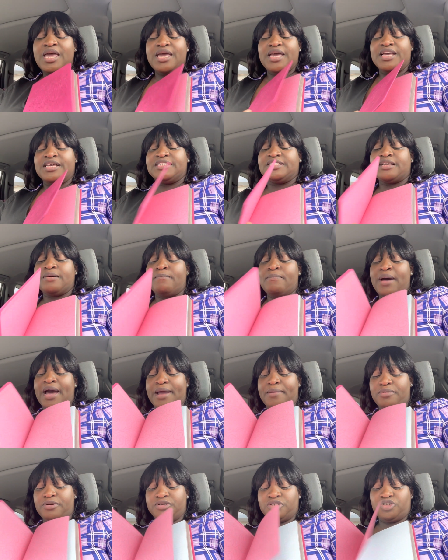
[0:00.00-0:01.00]
it's a
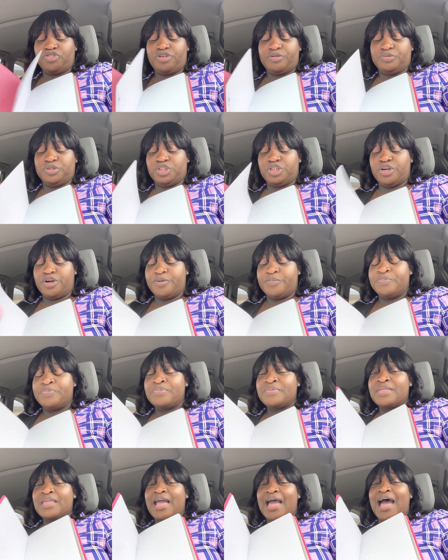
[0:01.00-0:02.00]
Bible scripture,
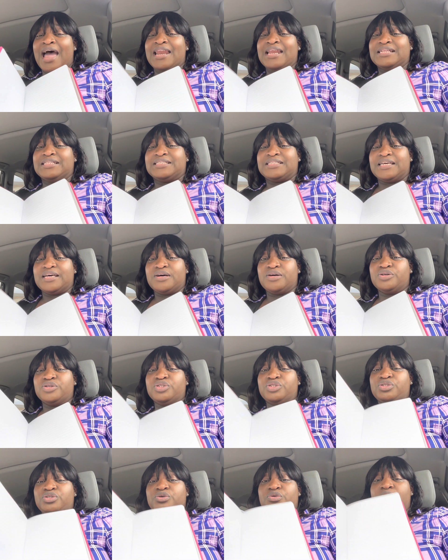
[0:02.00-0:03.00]
and it
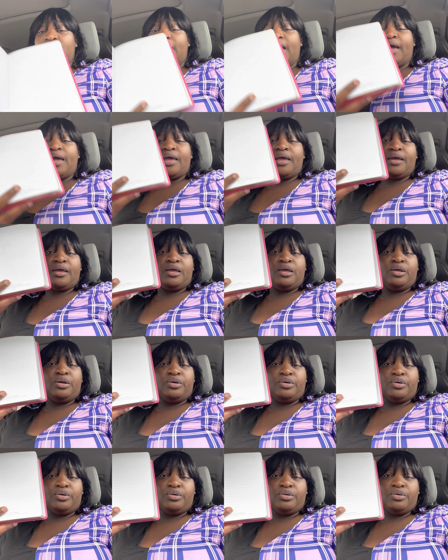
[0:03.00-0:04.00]
tells you, like, you
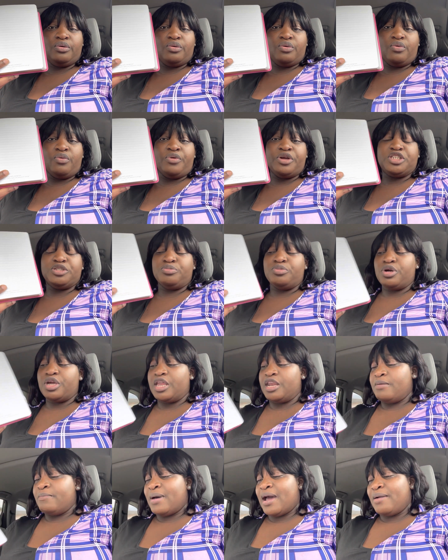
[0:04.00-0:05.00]
know, which book
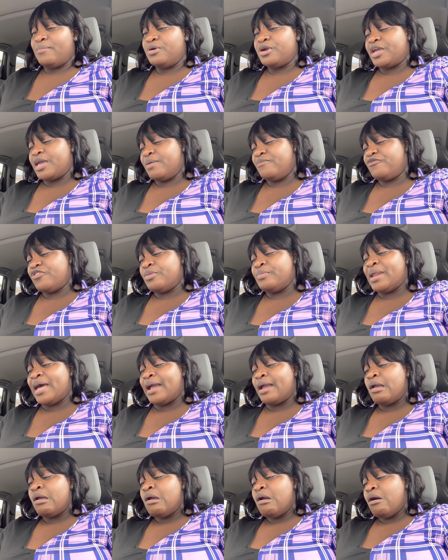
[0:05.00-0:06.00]
in the Bible came from.
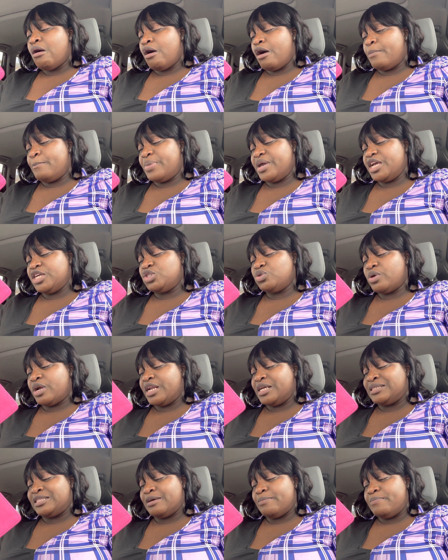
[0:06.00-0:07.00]
Like on page 1,
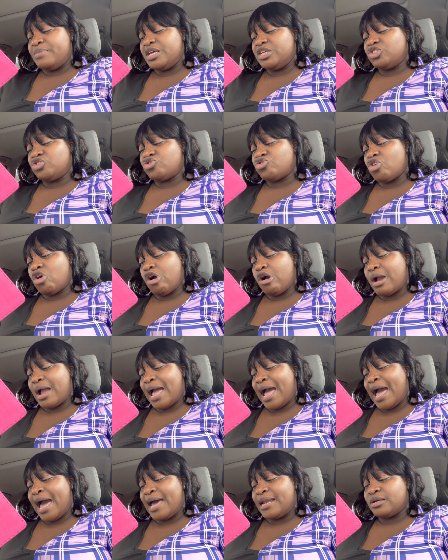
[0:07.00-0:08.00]
it said, "Be strong
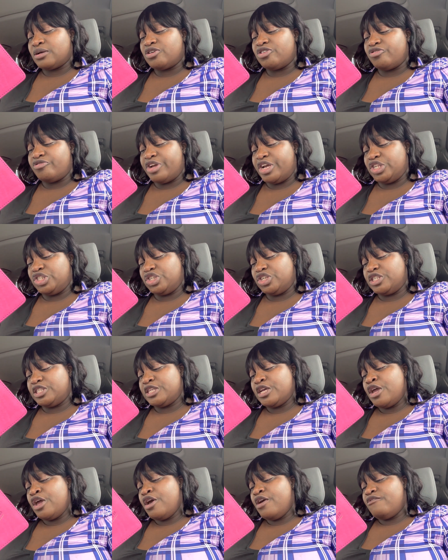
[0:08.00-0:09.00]
and courageous,
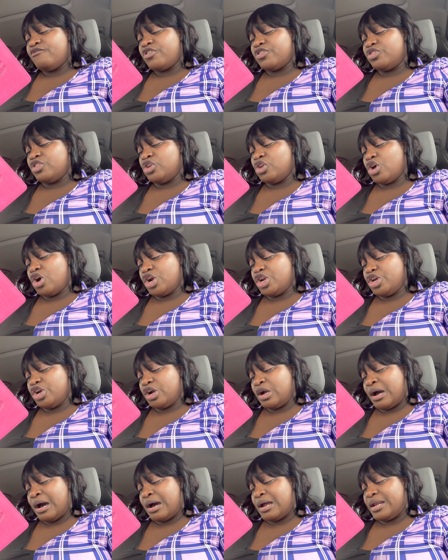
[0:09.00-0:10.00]
for the Lord your
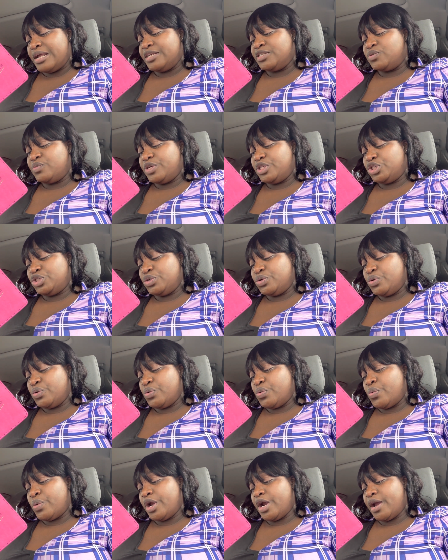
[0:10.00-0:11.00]
God is with you
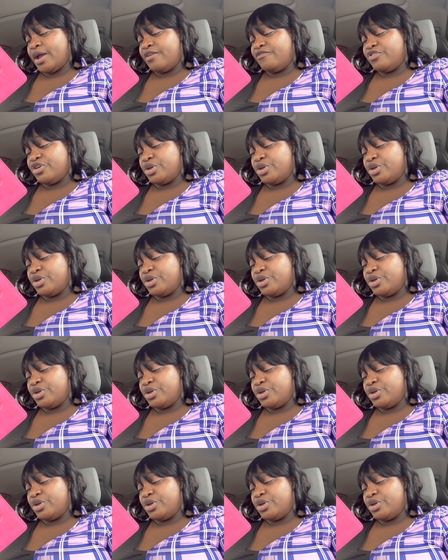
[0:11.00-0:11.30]
wherever